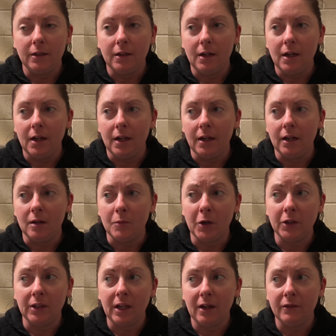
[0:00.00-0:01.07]
and I'm
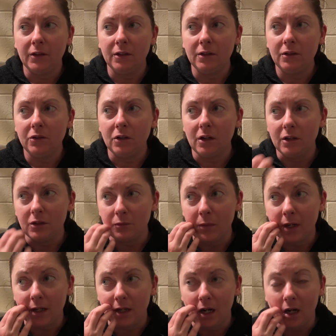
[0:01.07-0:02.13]
only having to charge my
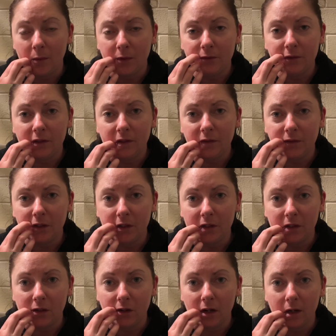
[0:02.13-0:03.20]
Garmin for the first
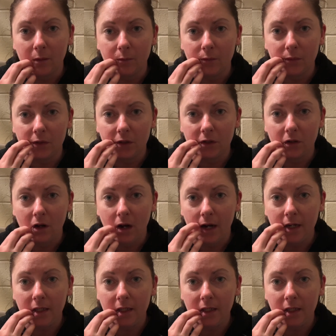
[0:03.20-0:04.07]
time tonight.